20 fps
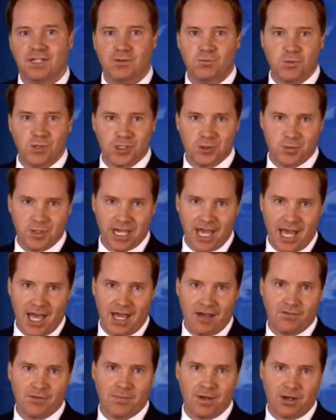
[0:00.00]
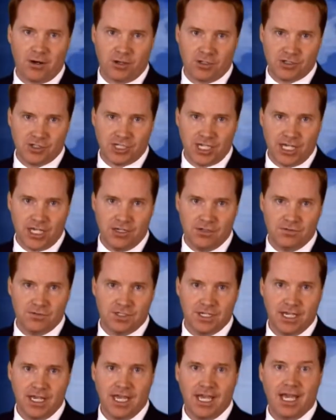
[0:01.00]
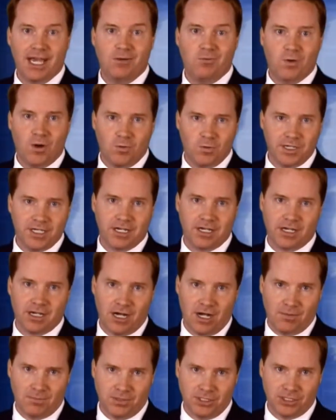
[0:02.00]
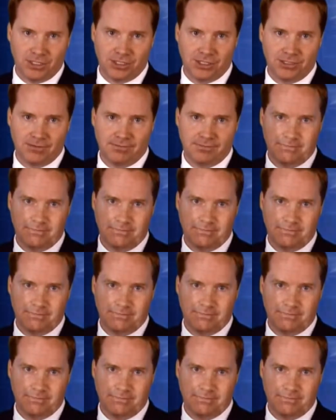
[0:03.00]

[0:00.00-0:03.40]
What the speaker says: in which we have about ourselves and what we can accomplish.